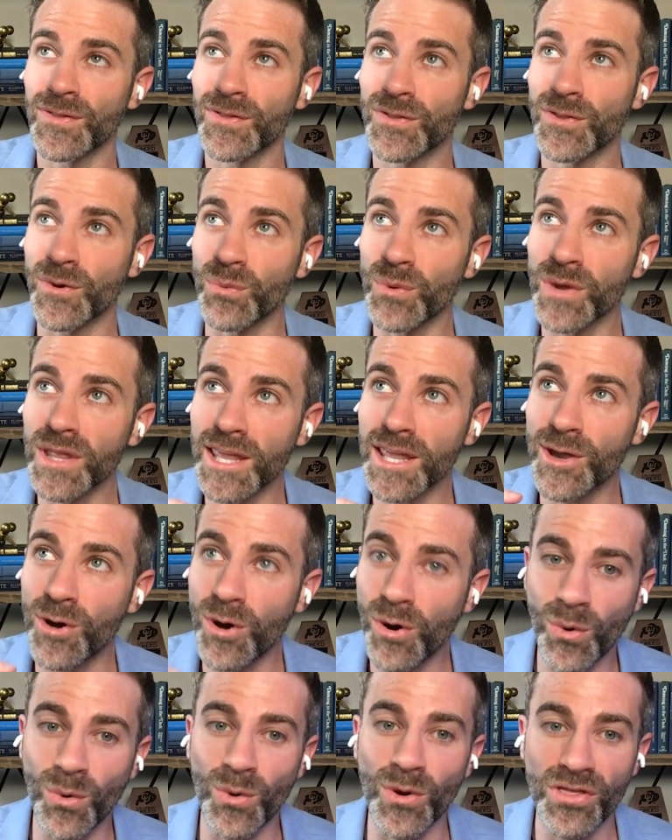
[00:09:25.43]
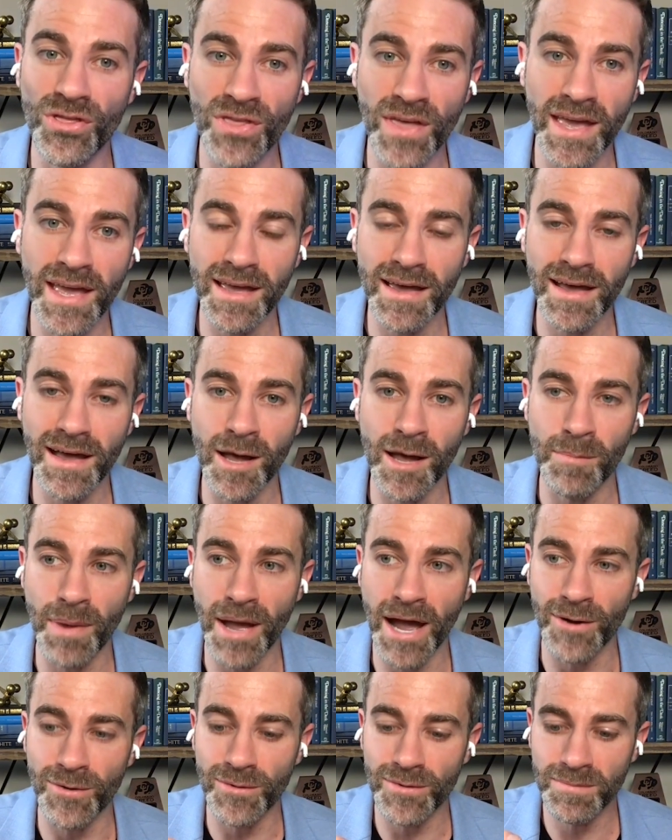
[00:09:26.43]
the really cool thing
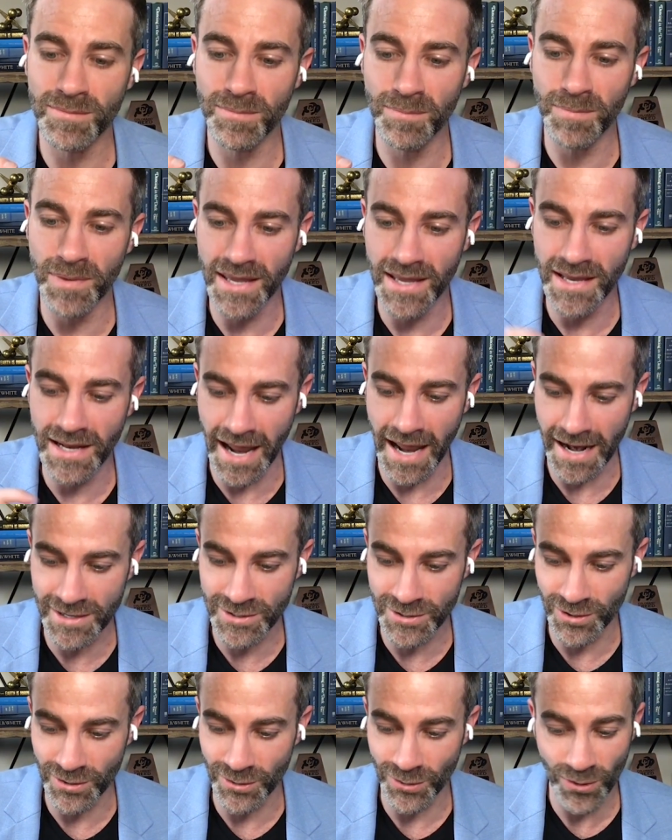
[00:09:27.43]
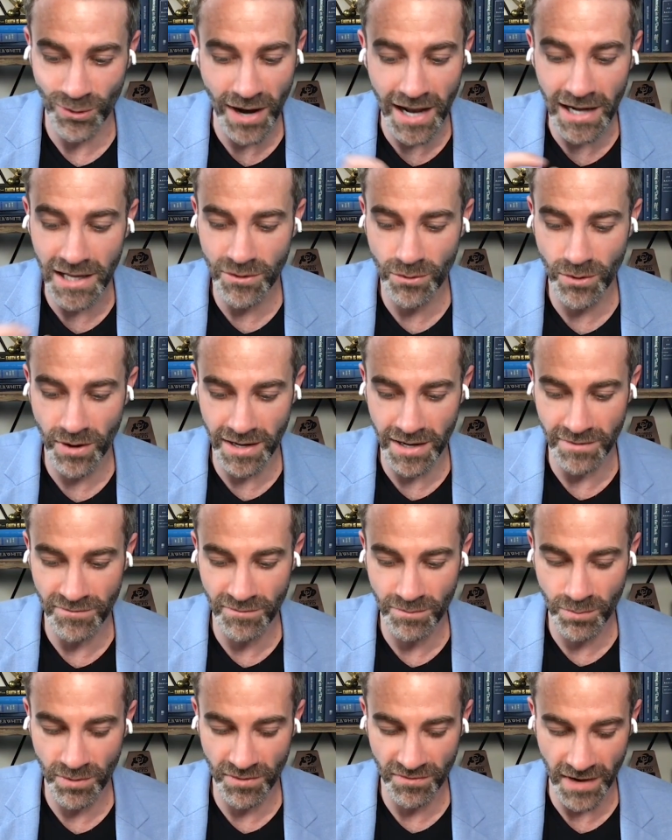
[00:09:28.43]
about being an actor or any
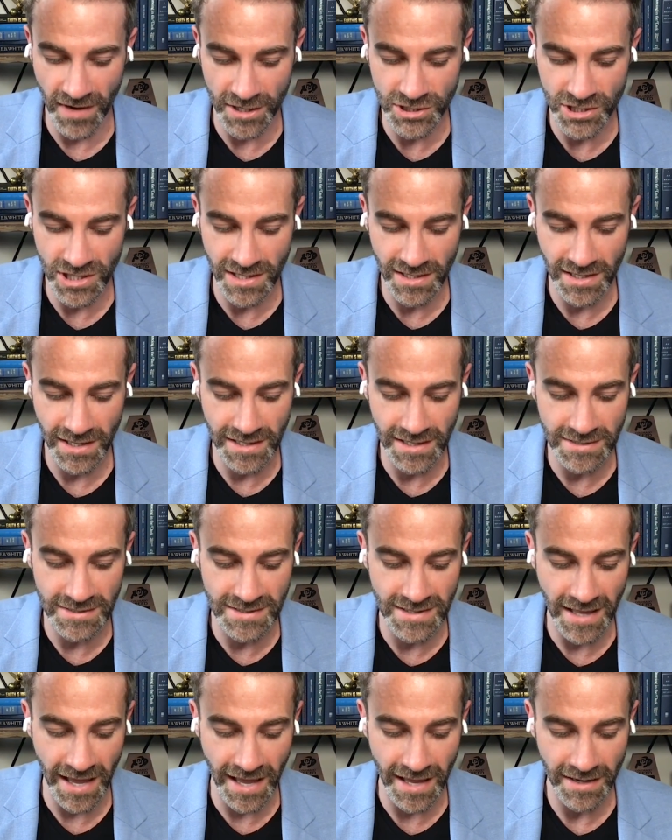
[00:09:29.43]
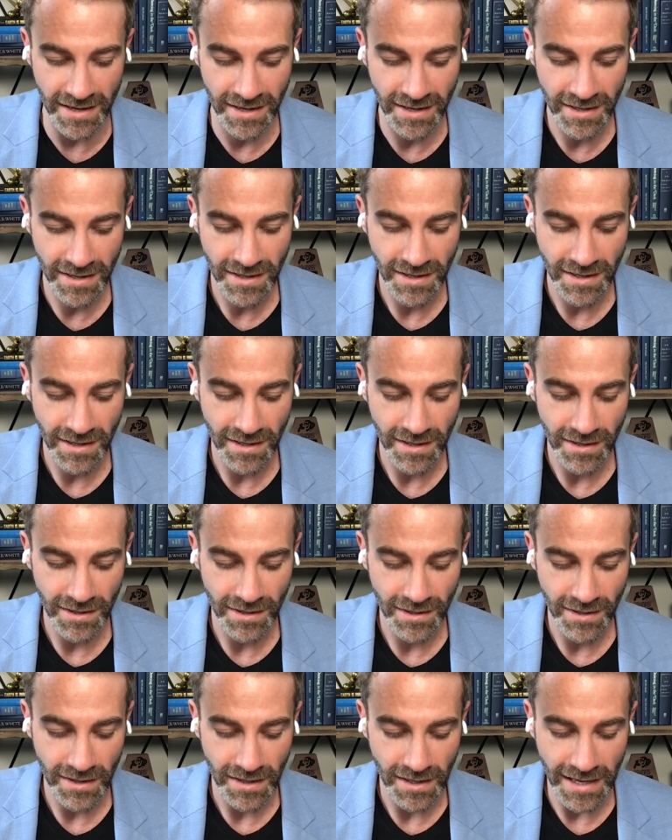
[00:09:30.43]
creative profession is that,
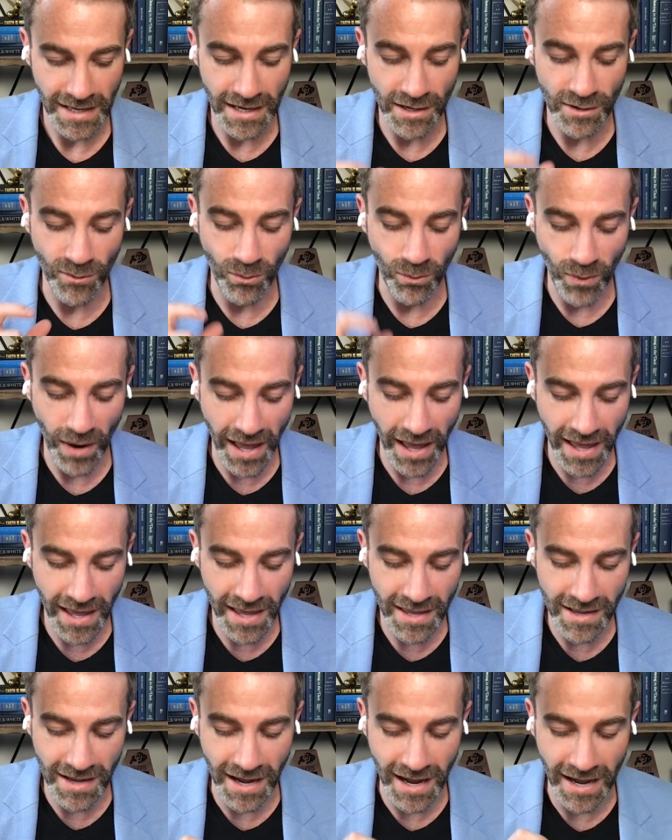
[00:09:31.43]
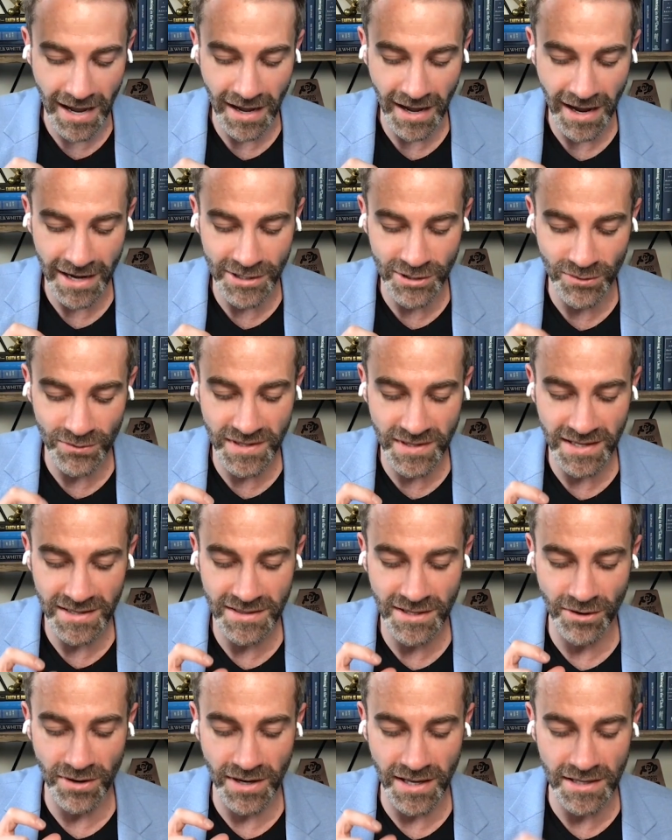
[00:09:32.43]
in a way, I don't think
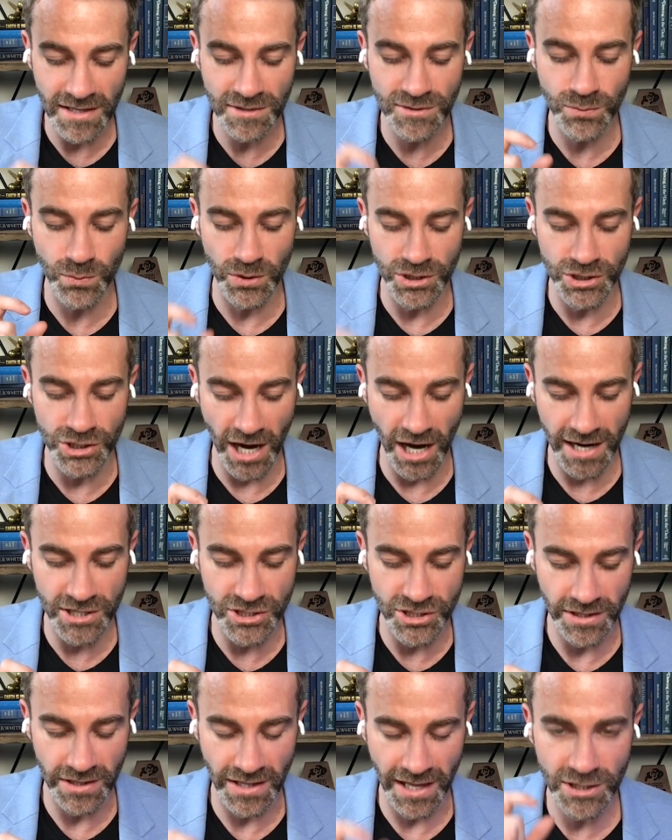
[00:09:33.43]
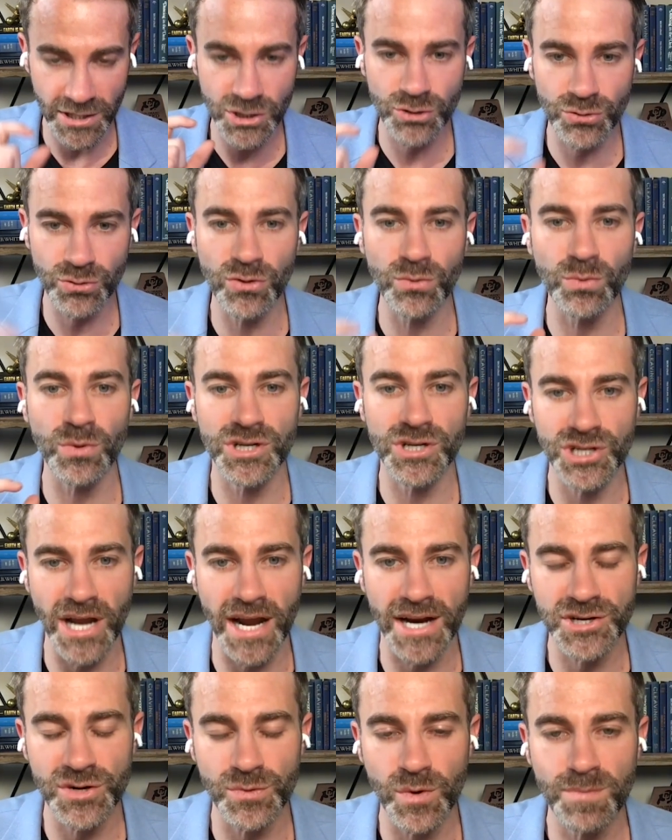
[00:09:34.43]
there is rejection. Like, true
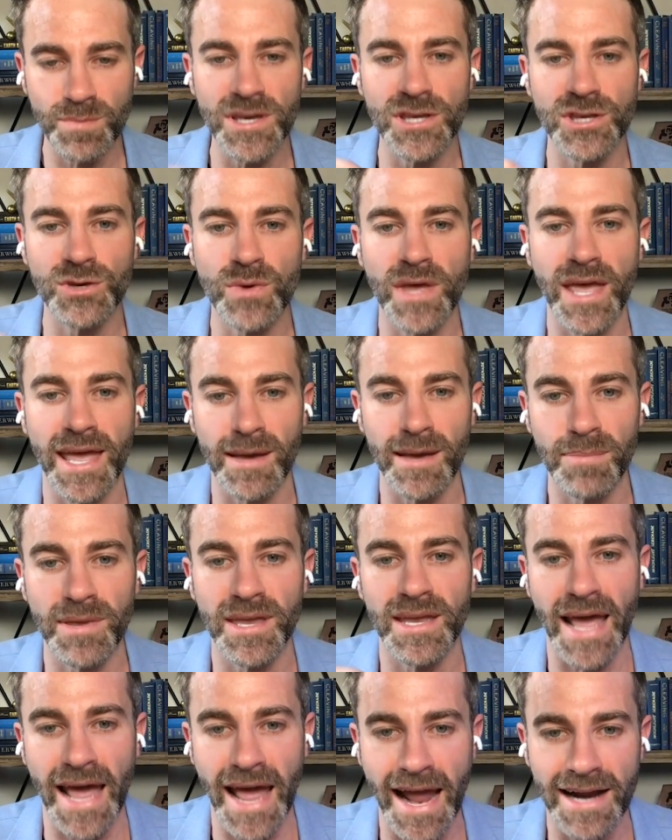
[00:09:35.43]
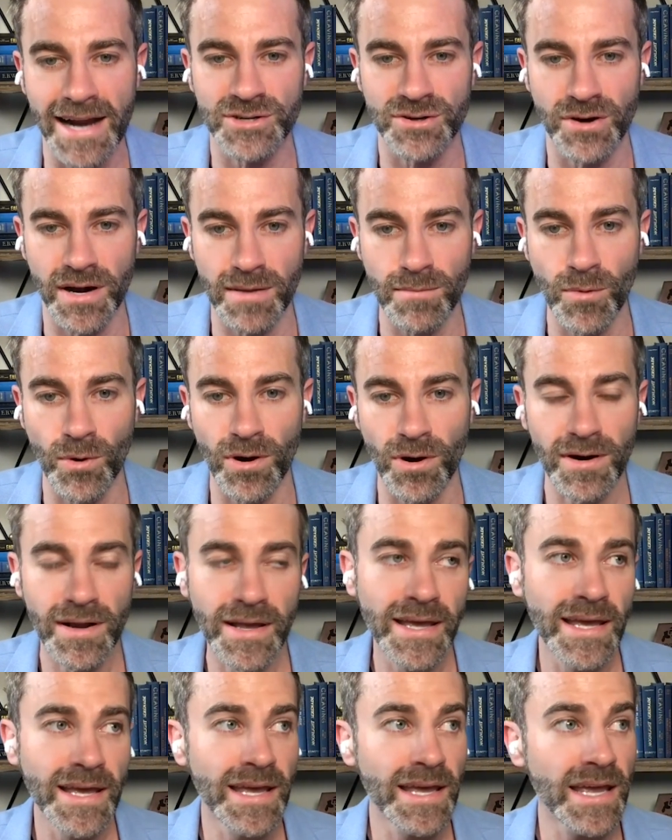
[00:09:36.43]
rejection would be you can't be an actor anymore.
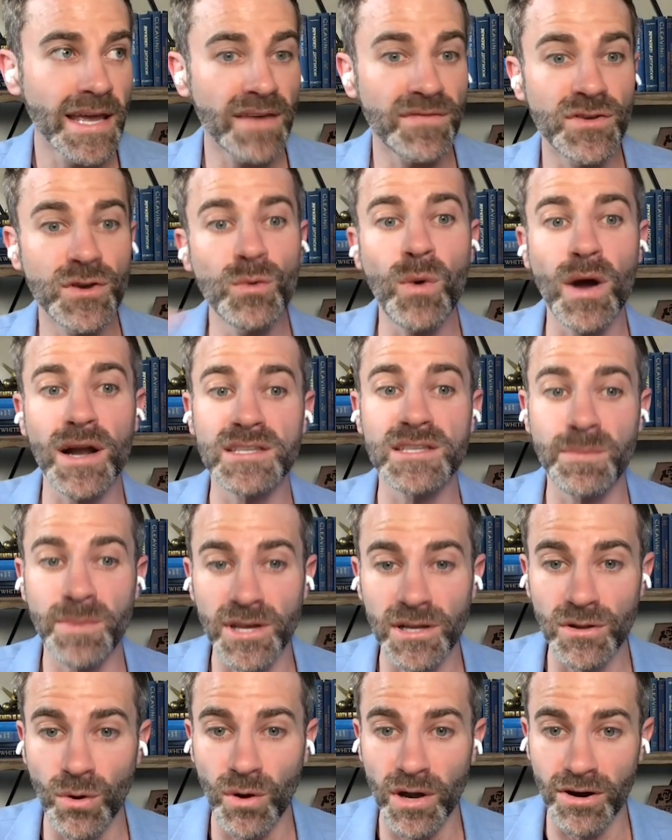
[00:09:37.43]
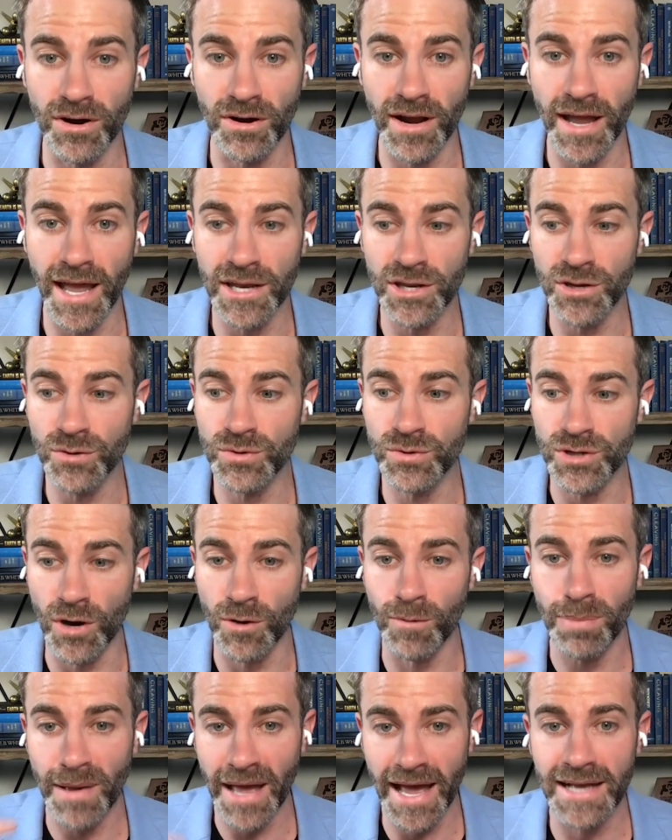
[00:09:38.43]
If you want to be a lawyer and you
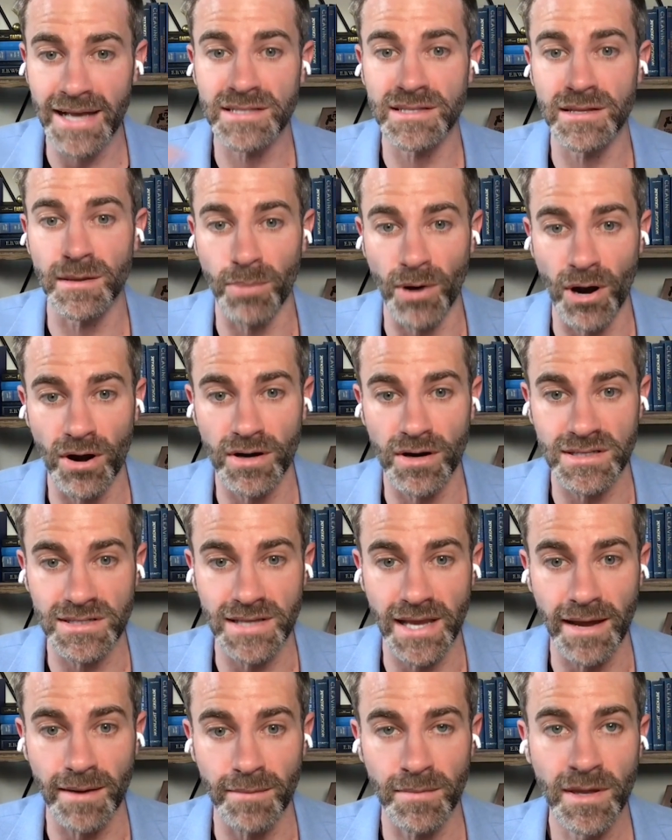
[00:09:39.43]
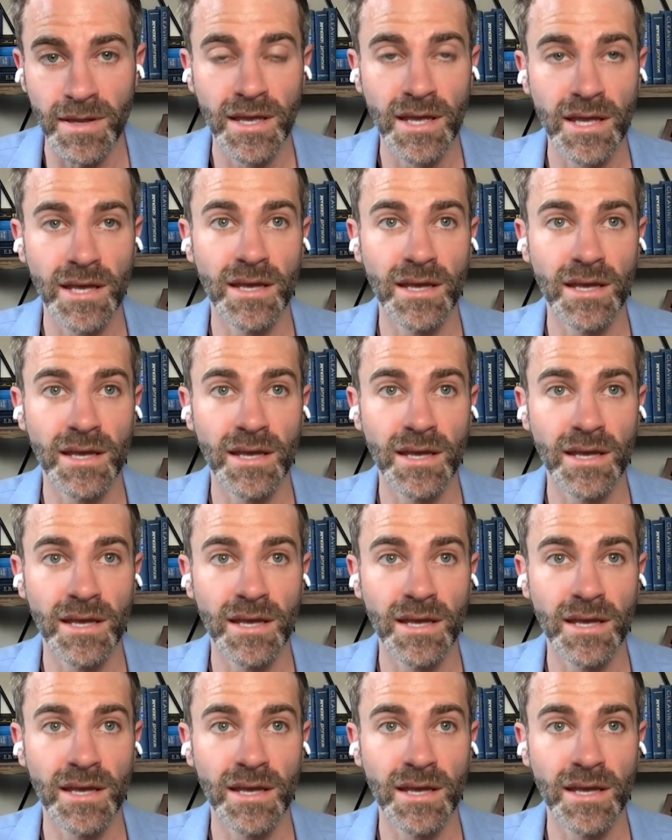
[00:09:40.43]
don't pass the bar exam,